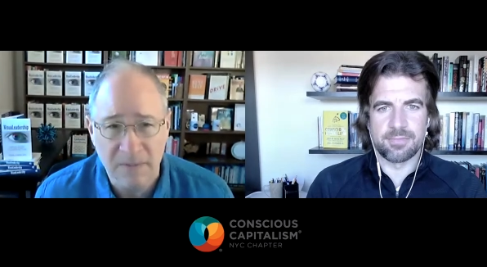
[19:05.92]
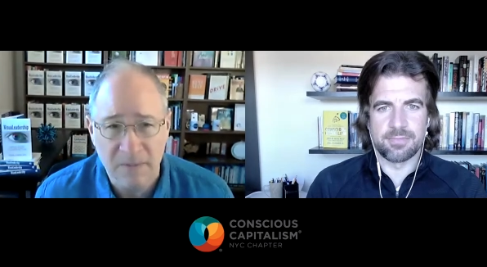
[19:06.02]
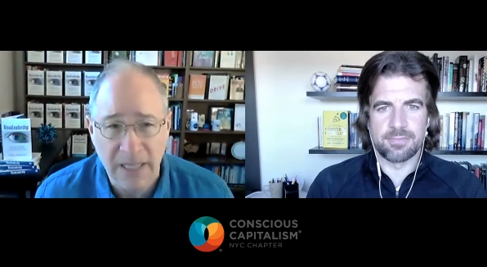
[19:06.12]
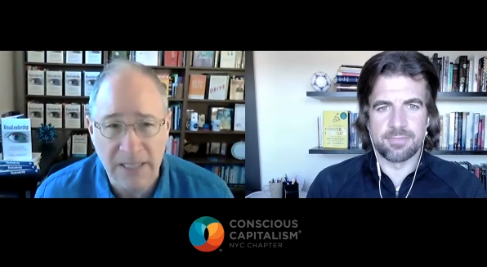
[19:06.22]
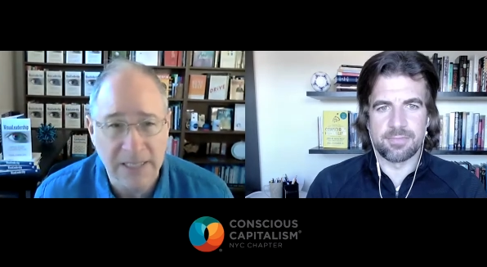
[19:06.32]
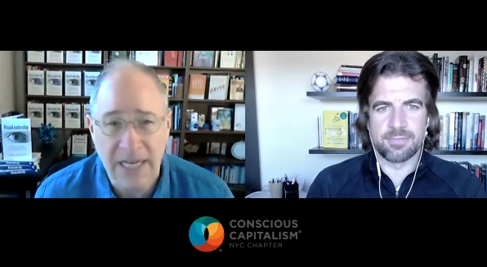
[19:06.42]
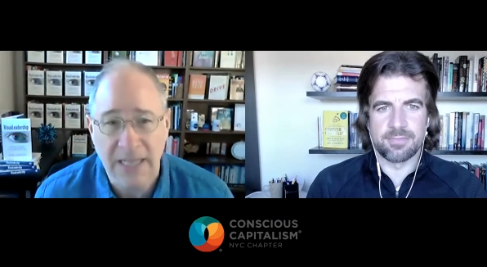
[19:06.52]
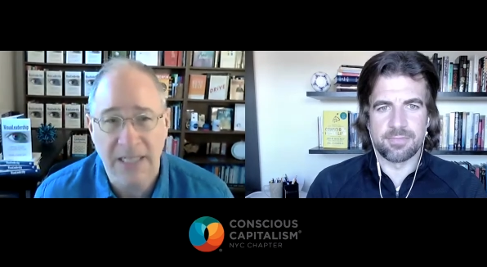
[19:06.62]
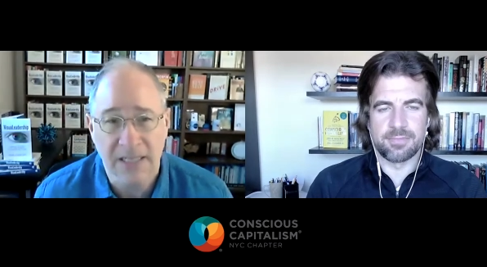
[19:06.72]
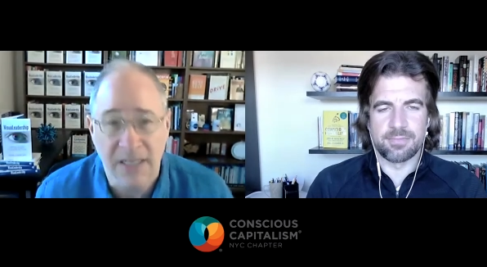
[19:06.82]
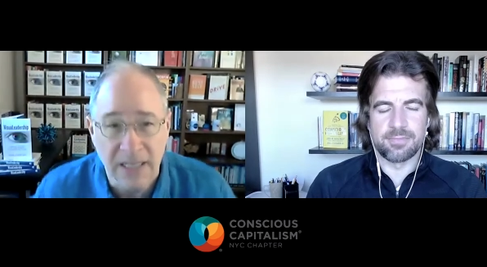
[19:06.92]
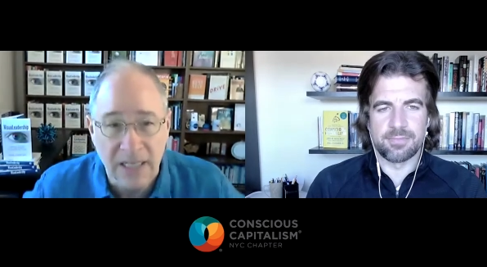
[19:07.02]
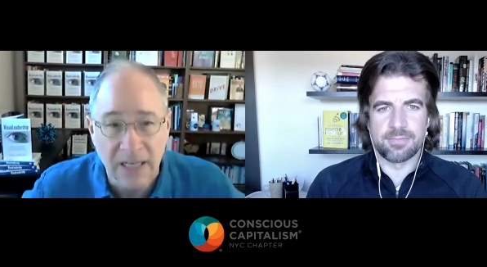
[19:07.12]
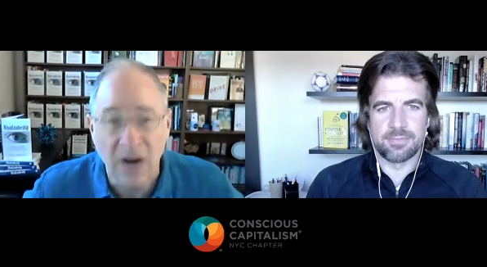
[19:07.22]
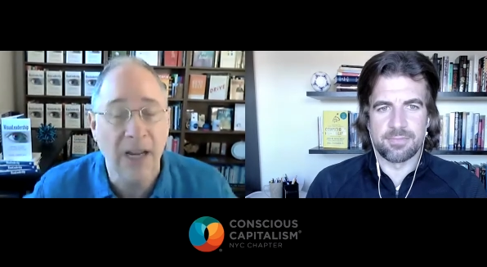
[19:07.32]
Speaker 1: right? It's not just,
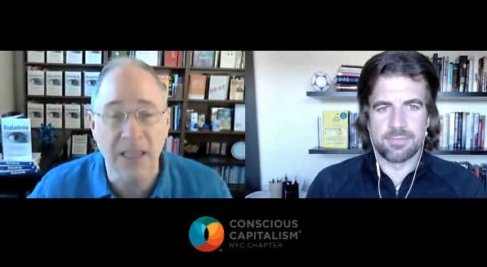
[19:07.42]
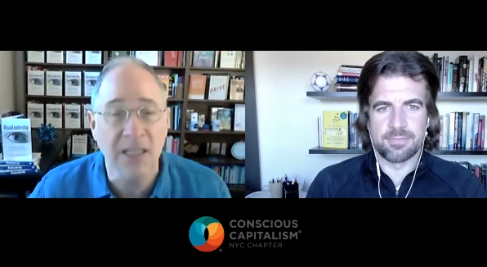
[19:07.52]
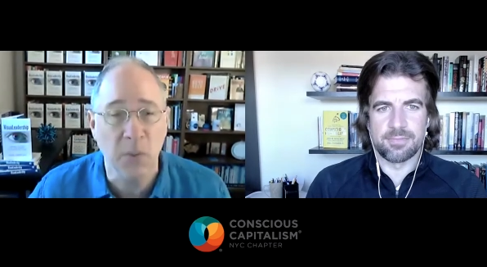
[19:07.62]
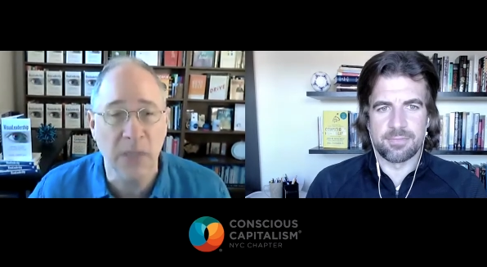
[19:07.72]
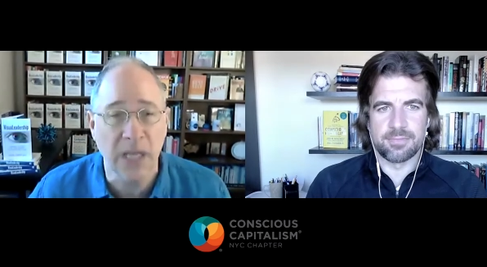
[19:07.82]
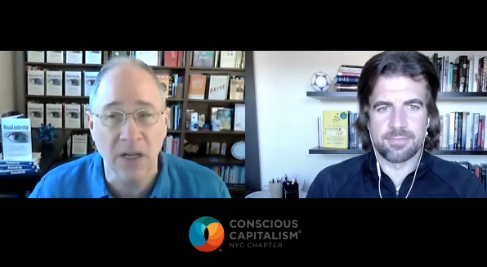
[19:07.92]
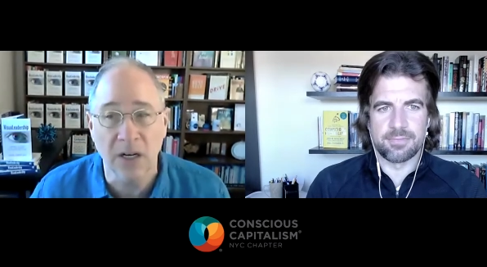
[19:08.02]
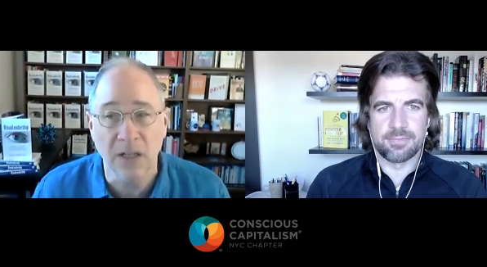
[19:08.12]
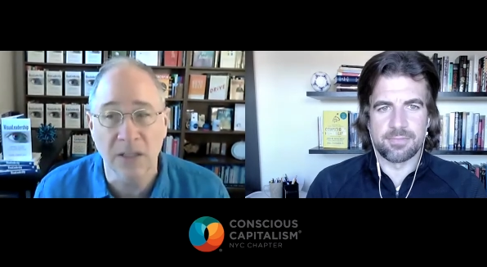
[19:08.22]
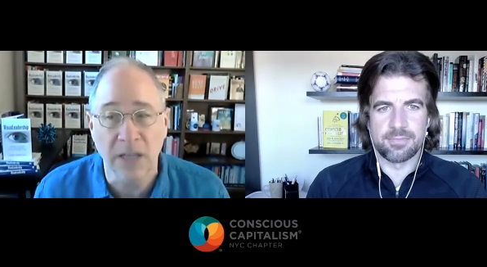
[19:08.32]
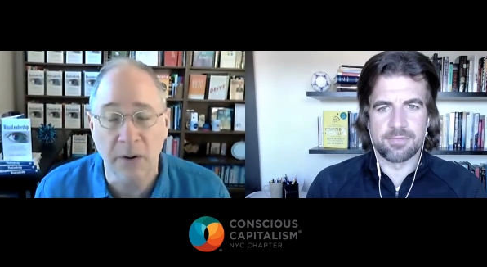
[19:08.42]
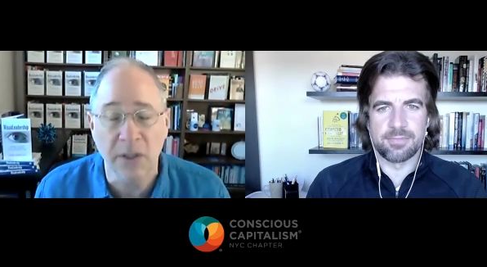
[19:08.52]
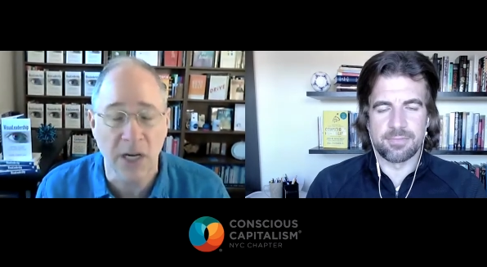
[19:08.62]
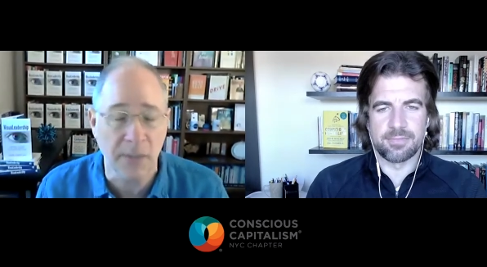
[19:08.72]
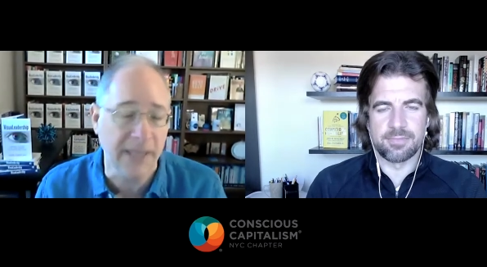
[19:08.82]
all right, this is what I learned. So I
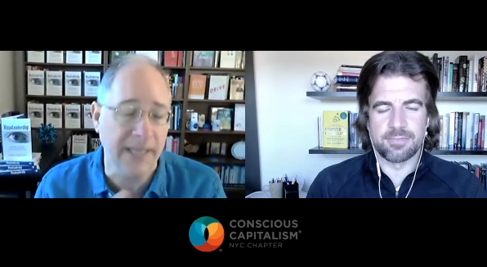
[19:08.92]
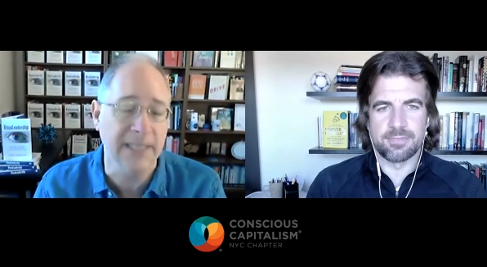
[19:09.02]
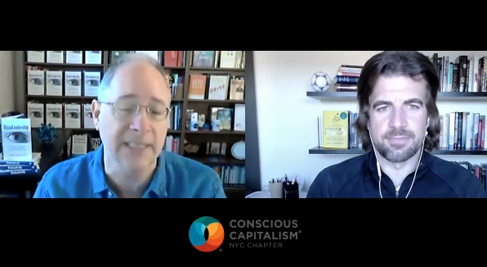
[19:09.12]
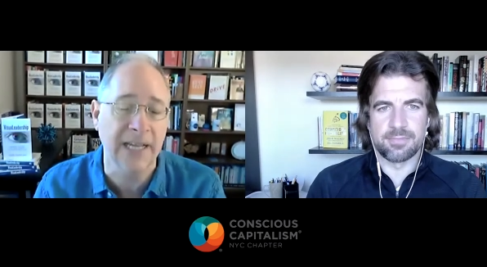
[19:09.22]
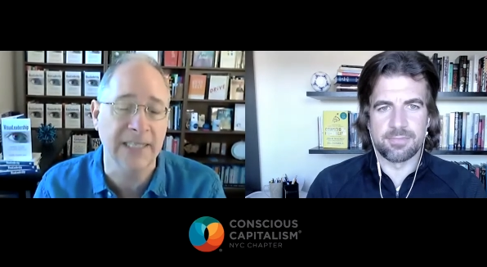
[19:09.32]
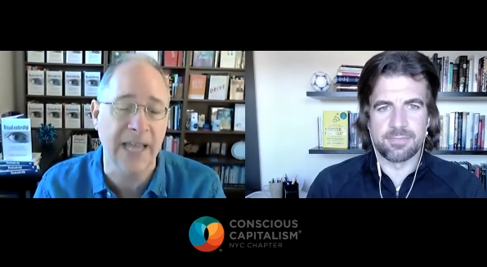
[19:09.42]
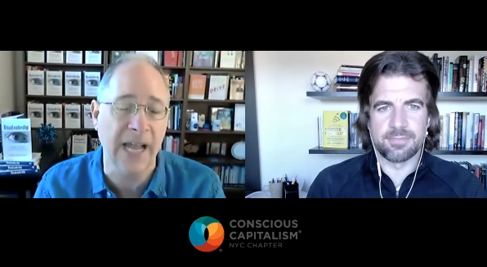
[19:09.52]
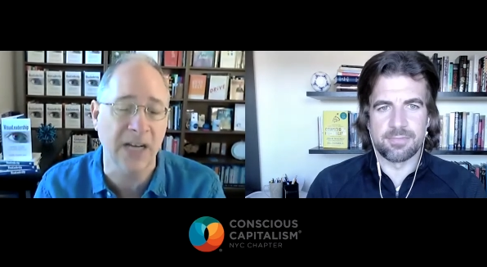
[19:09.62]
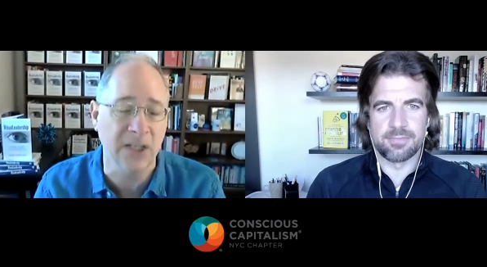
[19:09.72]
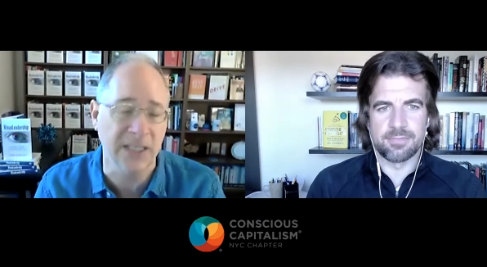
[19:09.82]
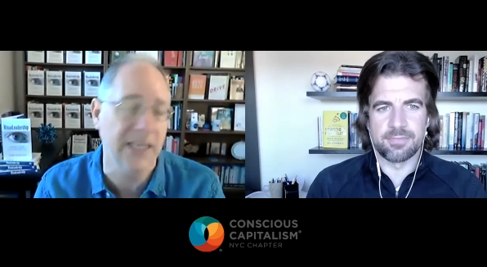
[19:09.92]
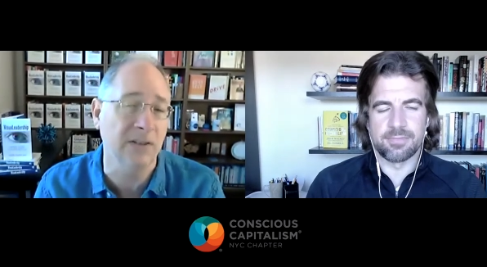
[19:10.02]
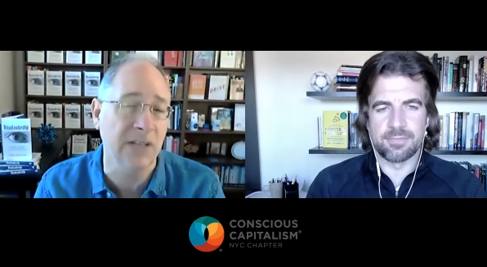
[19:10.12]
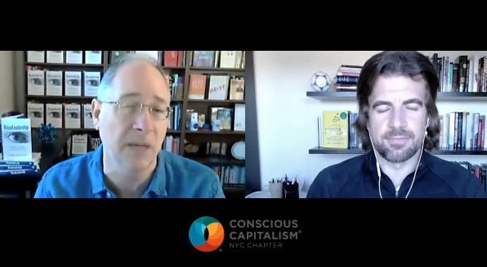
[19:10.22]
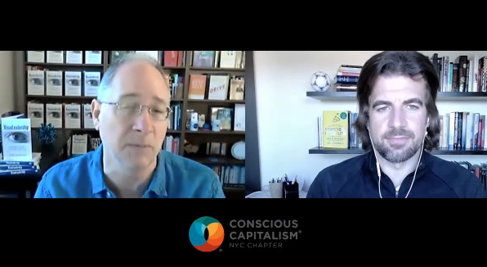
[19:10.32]
always talk about insights, actions, and
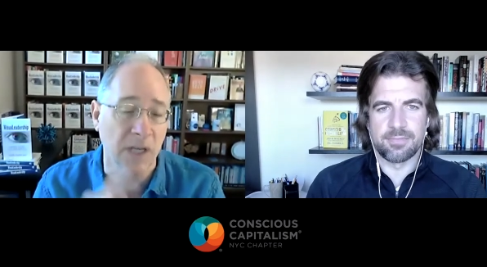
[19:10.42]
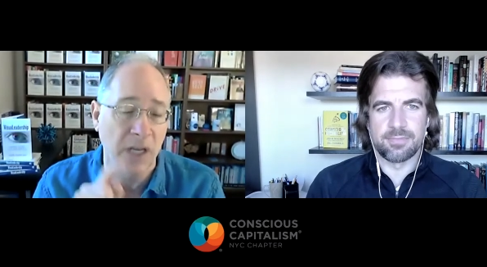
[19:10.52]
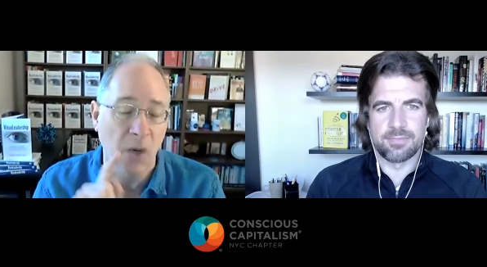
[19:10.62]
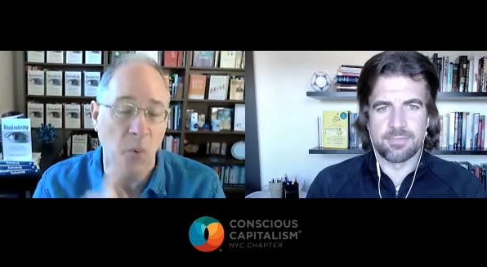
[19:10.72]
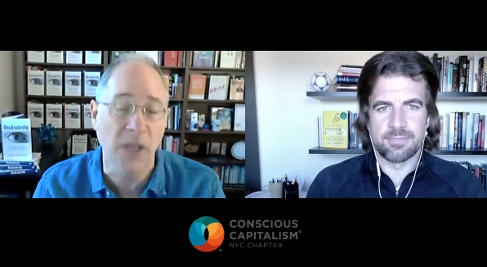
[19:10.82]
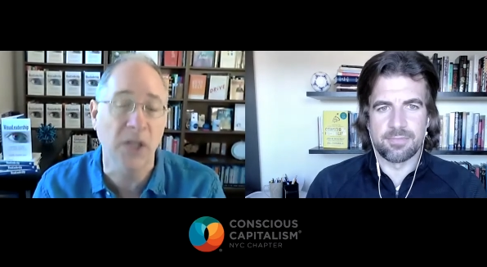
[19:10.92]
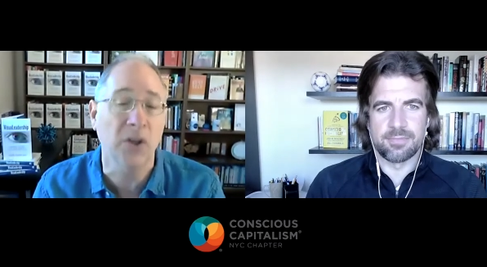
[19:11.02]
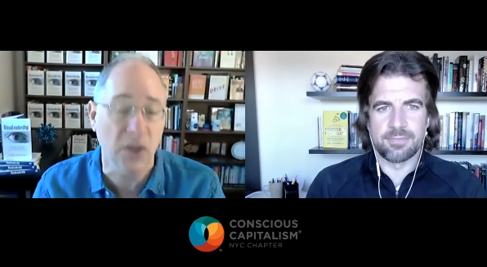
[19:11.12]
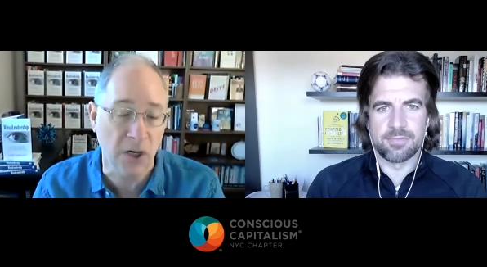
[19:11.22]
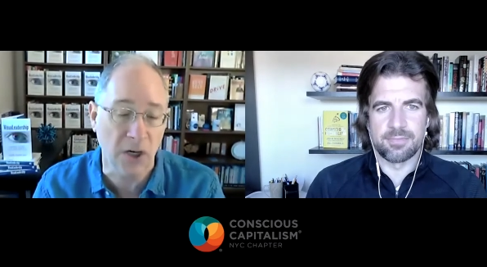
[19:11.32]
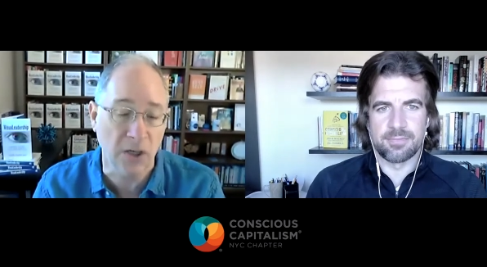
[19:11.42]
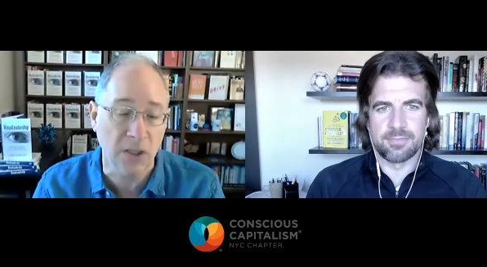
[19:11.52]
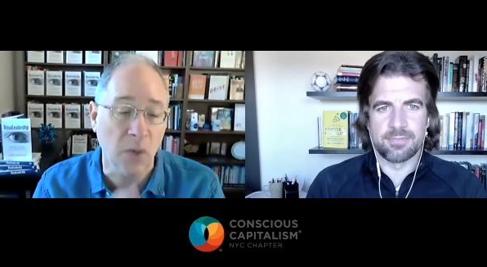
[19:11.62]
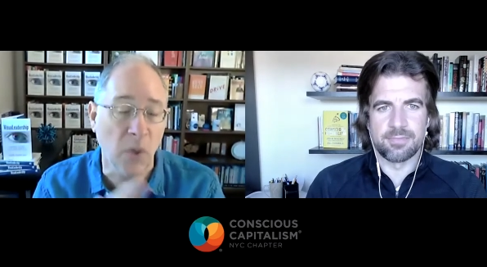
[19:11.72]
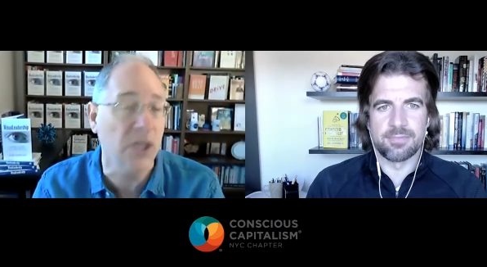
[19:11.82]
outcomes. What did you
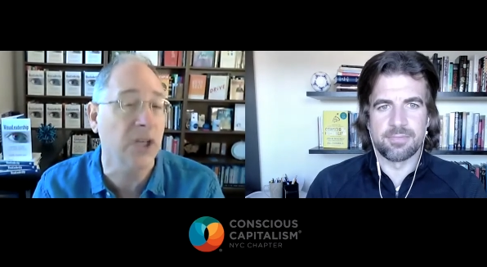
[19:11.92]
learn? What are you